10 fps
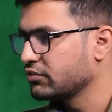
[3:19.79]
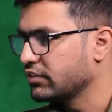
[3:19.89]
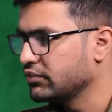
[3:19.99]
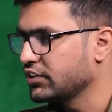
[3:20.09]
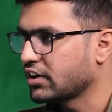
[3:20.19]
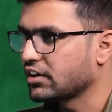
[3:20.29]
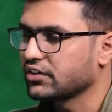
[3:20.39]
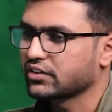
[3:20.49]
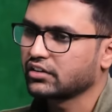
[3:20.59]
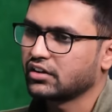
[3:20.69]
when we start
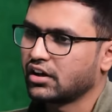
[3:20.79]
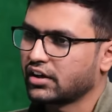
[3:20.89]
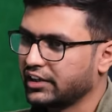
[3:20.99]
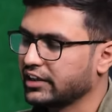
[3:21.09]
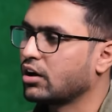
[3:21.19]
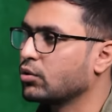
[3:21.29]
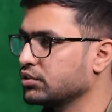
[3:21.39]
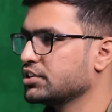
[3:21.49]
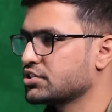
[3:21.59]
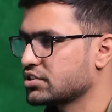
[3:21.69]
writing our
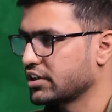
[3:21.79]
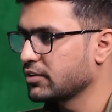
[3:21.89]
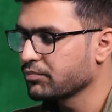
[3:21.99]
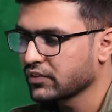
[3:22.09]
own history.